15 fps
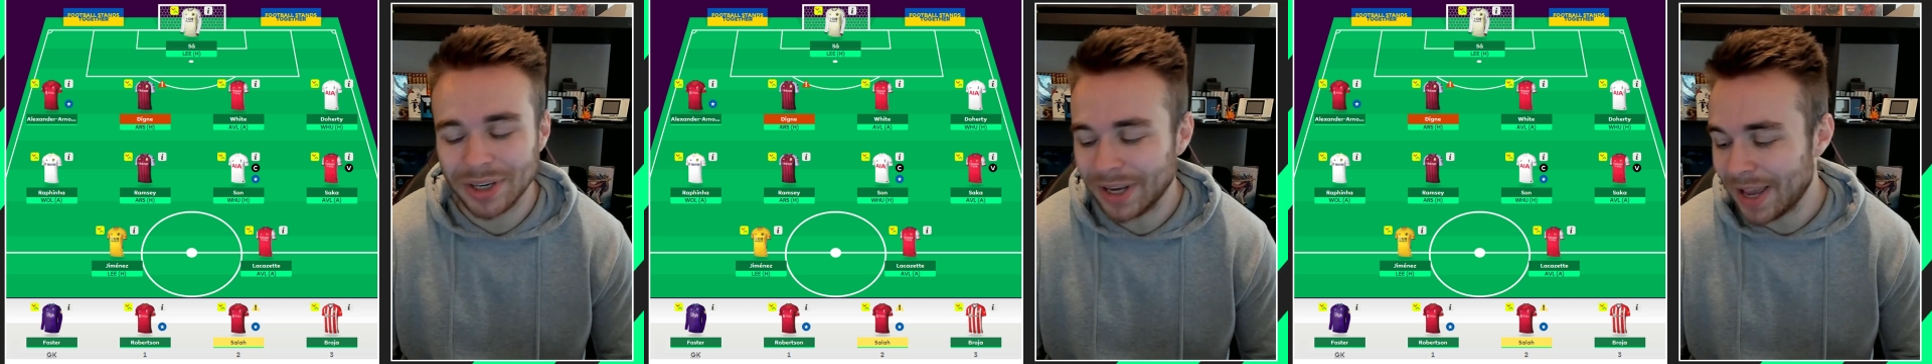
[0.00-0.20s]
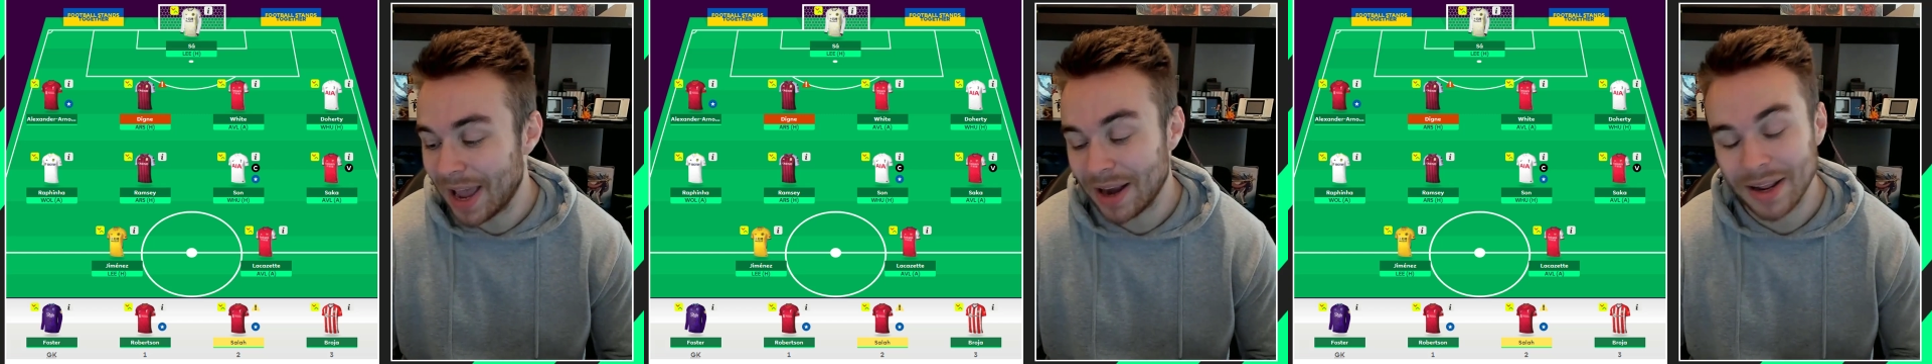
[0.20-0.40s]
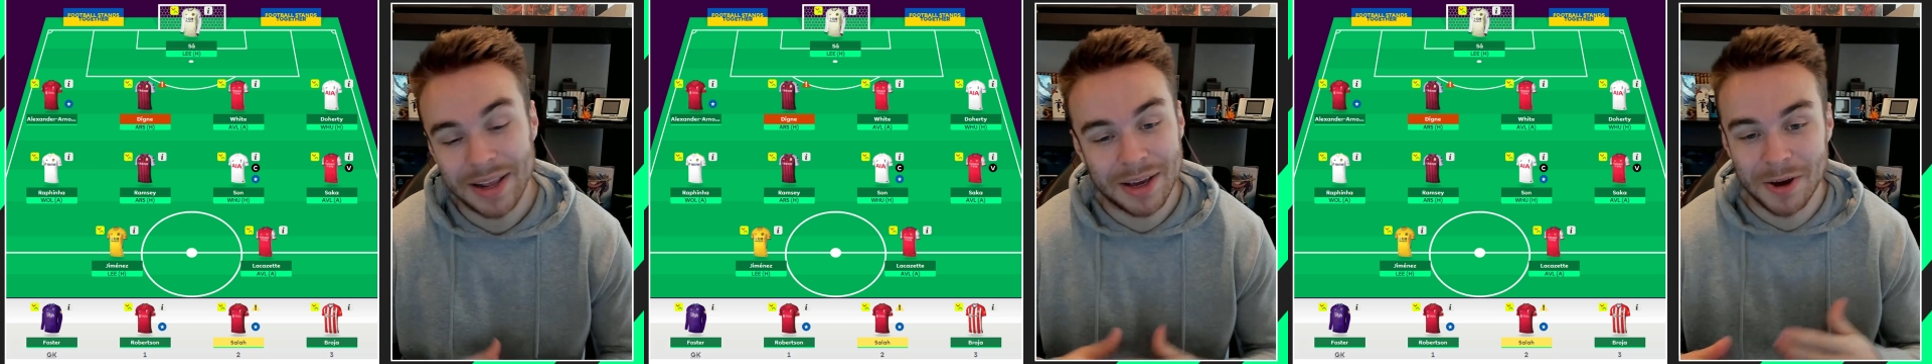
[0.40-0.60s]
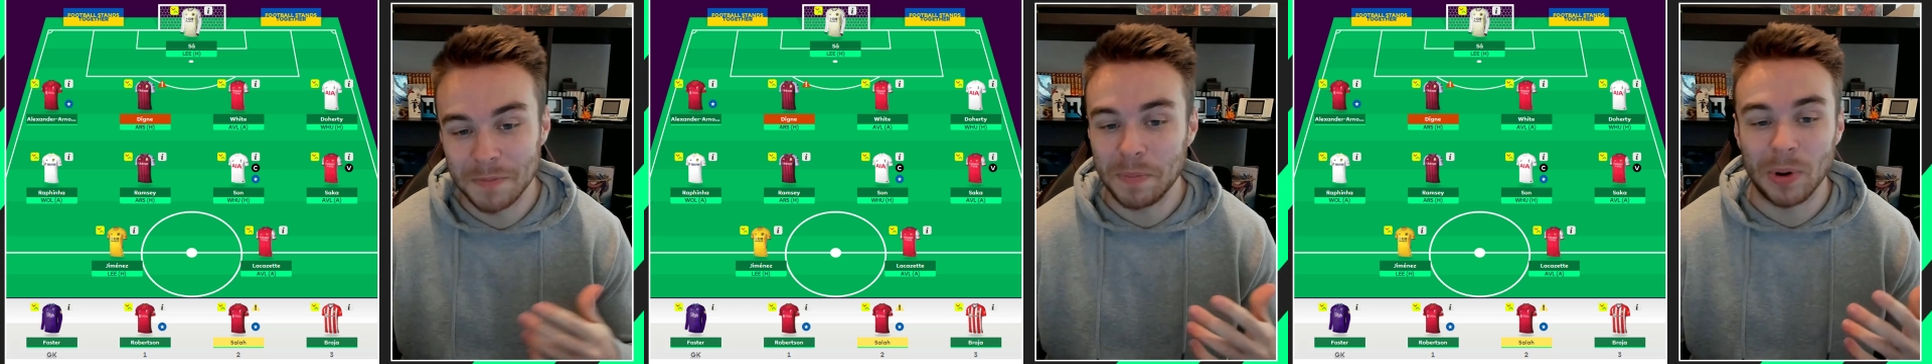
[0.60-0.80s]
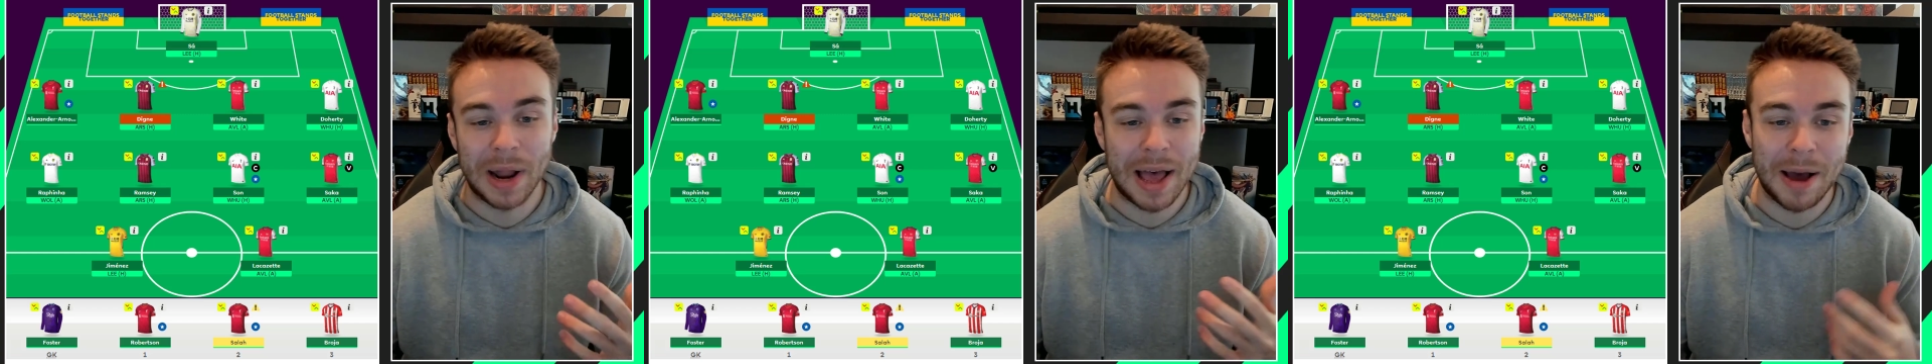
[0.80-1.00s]
Again, he
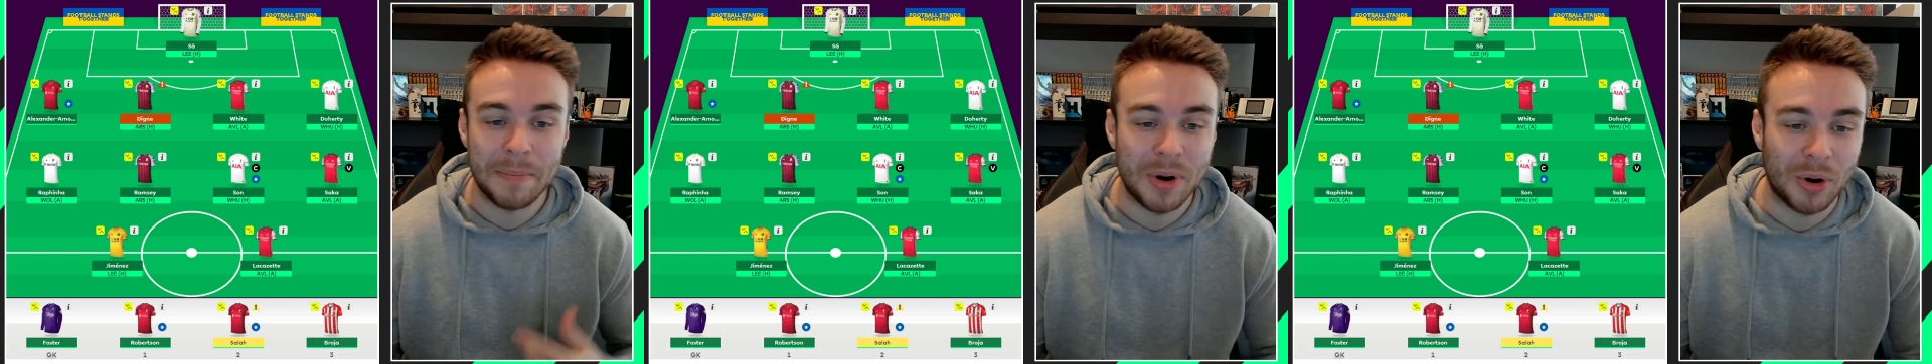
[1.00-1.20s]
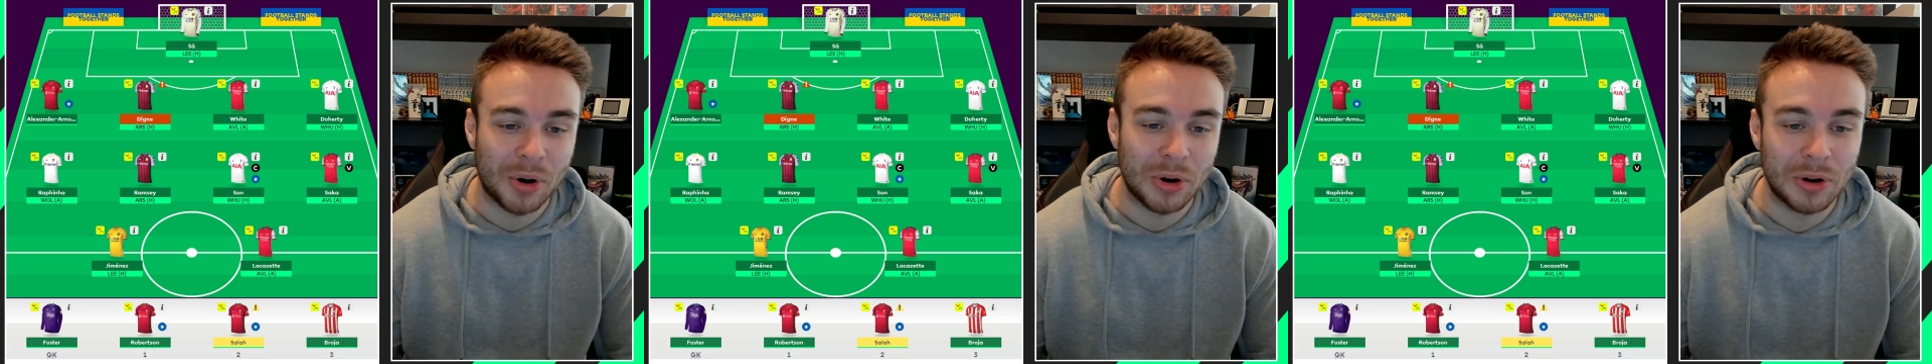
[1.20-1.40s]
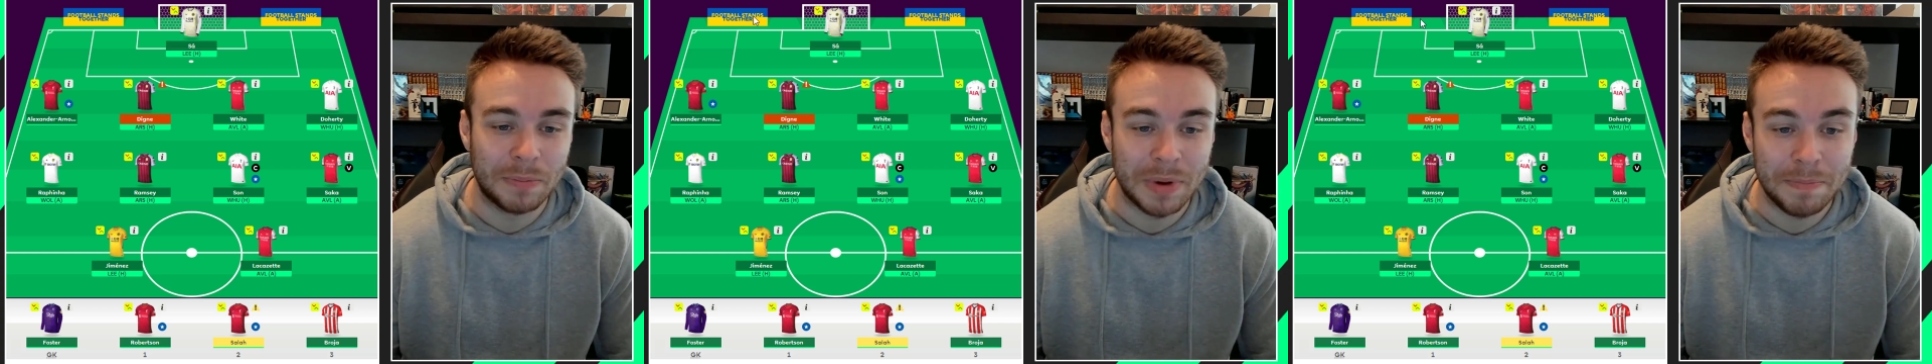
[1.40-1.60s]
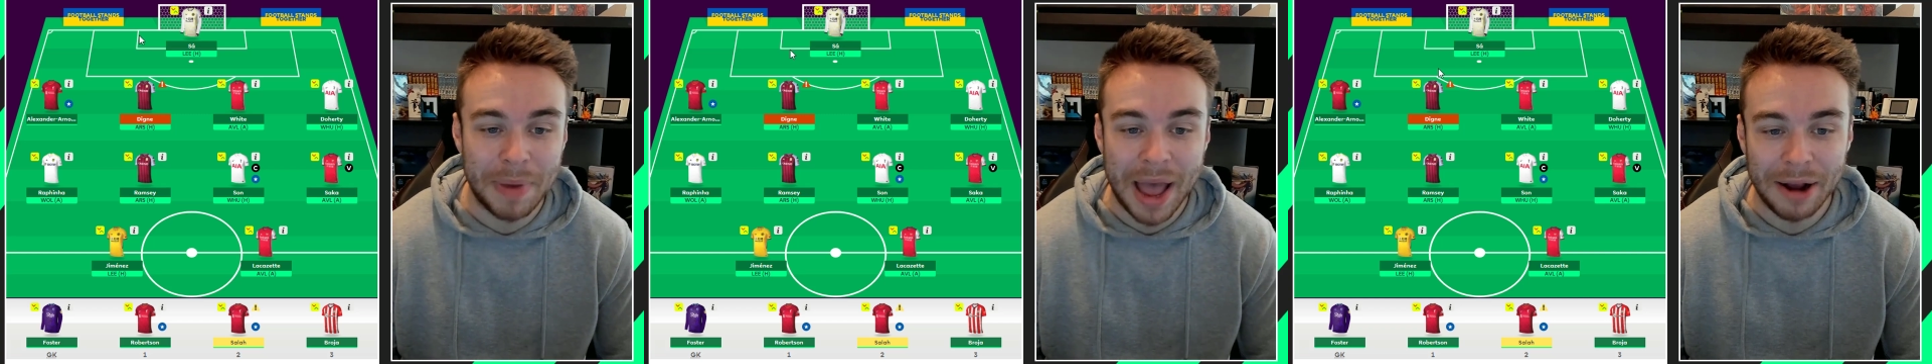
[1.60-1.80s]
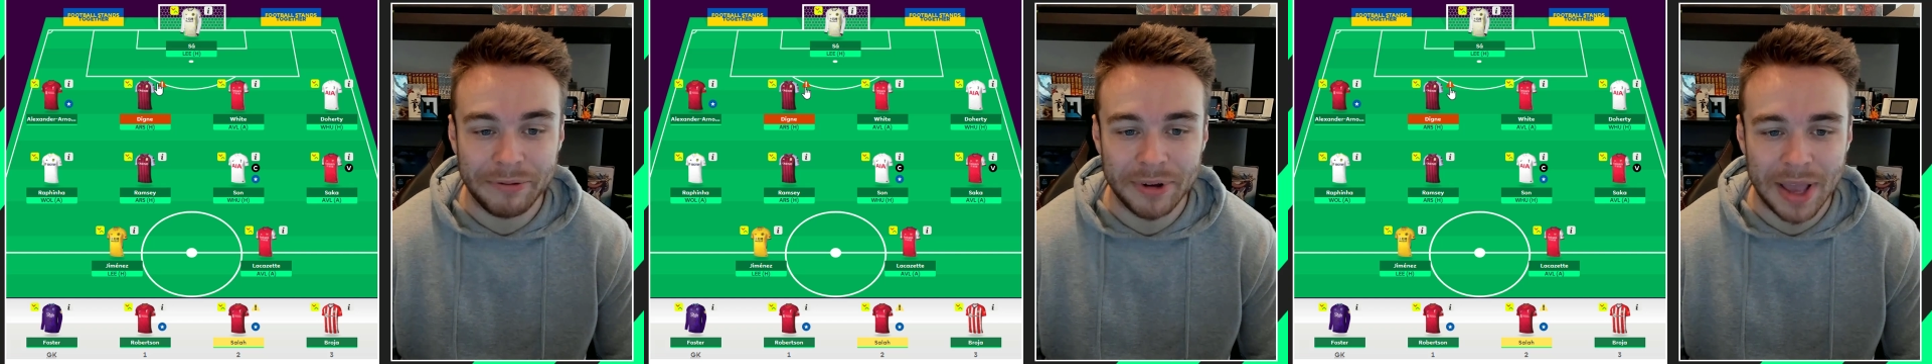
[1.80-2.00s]
could pull out a miracle and be
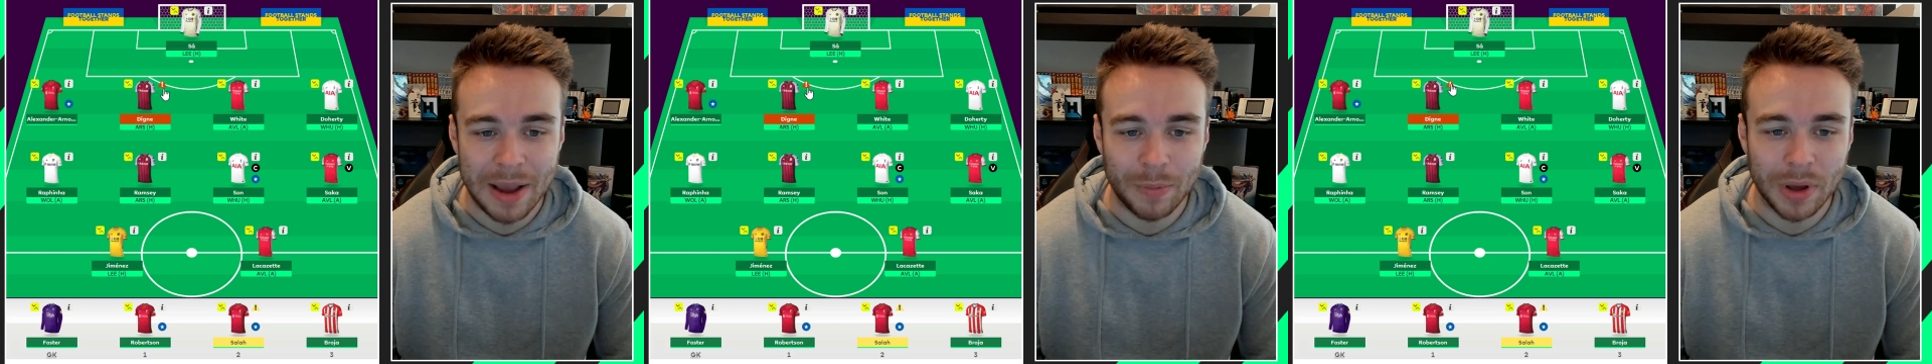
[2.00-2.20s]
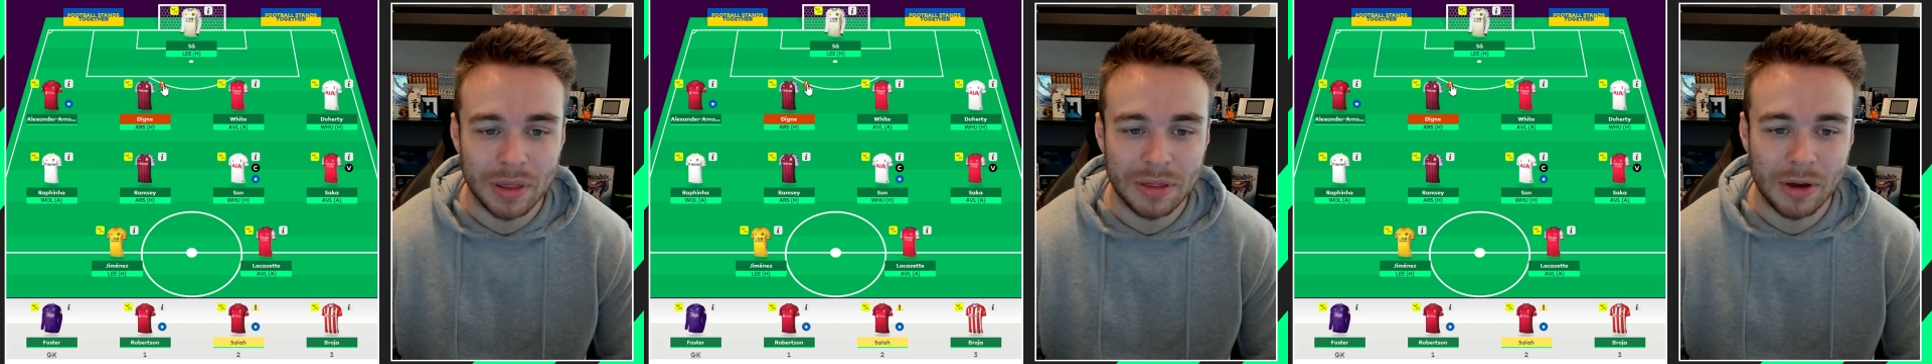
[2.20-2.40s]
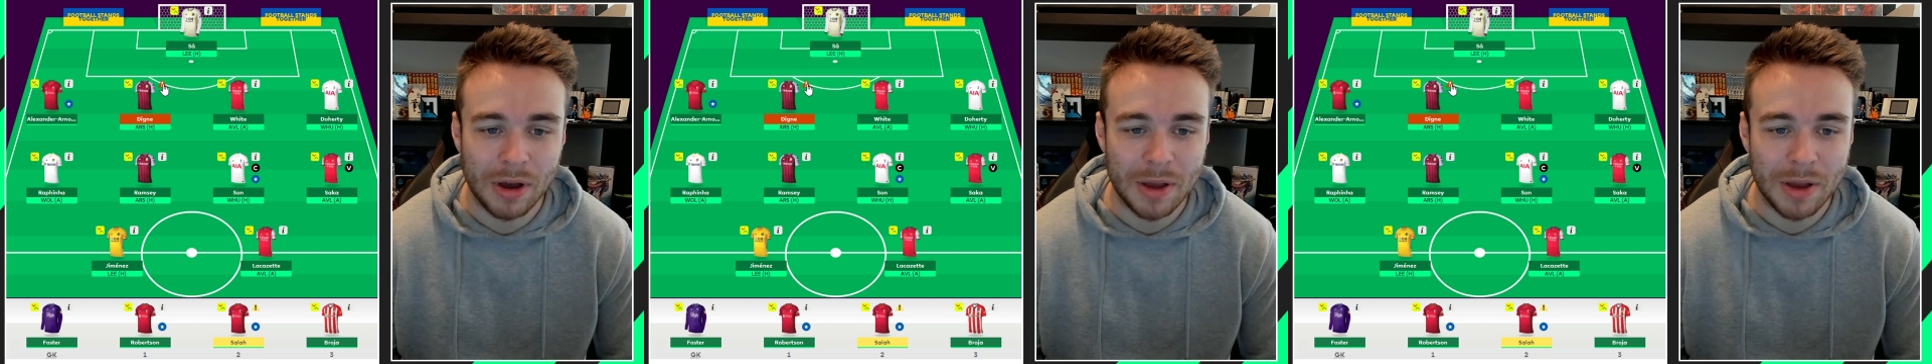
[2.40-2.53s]
back for game week 30,